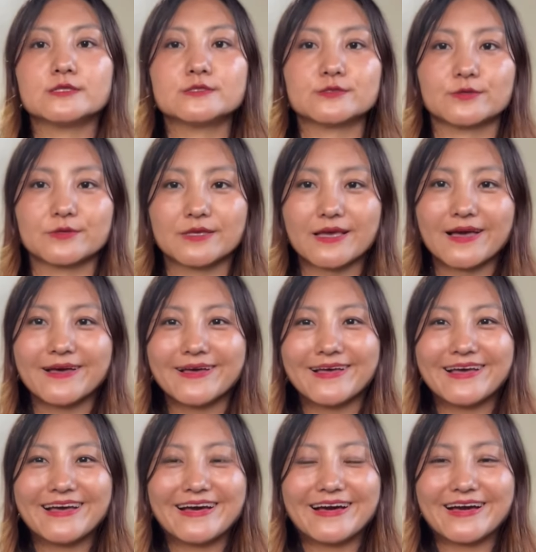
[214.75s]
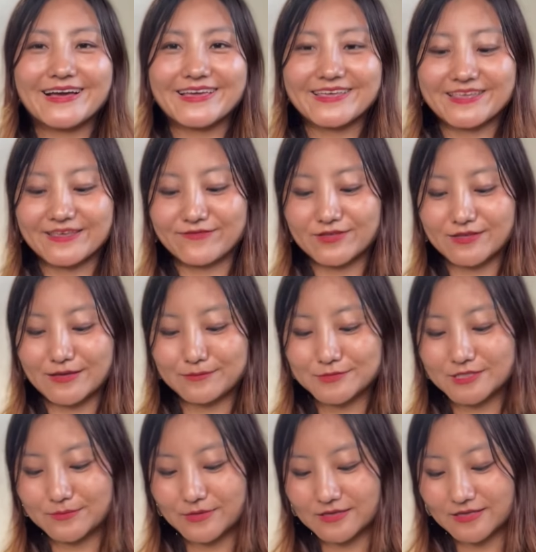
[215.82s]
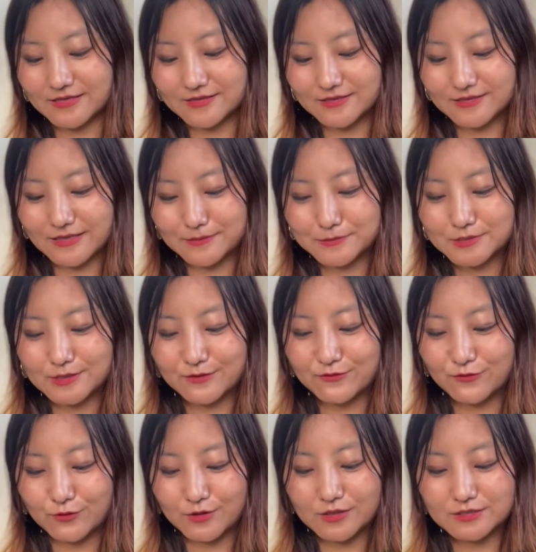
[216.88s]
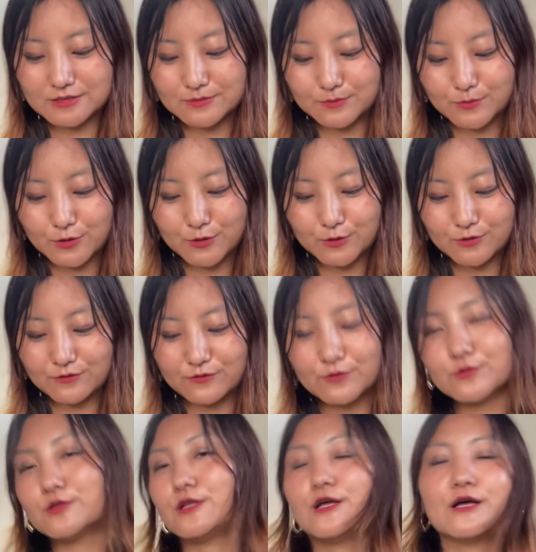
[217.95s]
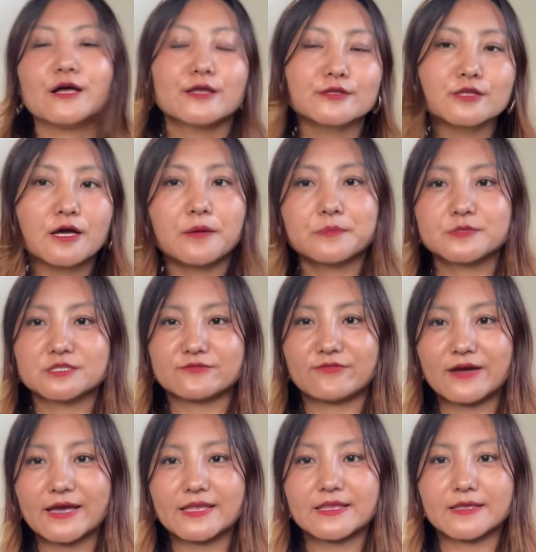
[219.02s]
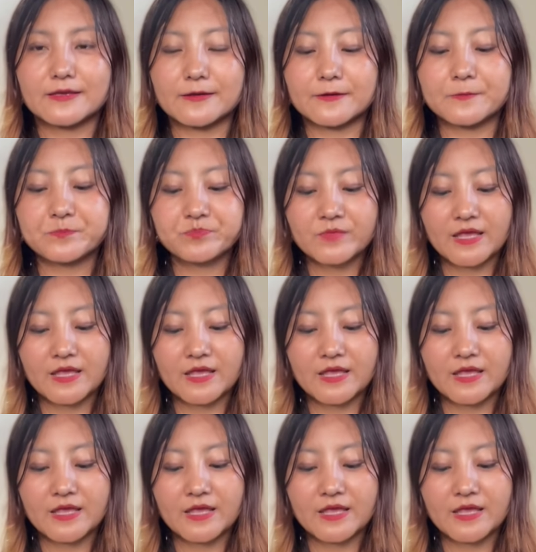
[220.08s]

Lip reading: So yeah, I give a thumbs up, another thumbs up for this beautiful tops find here.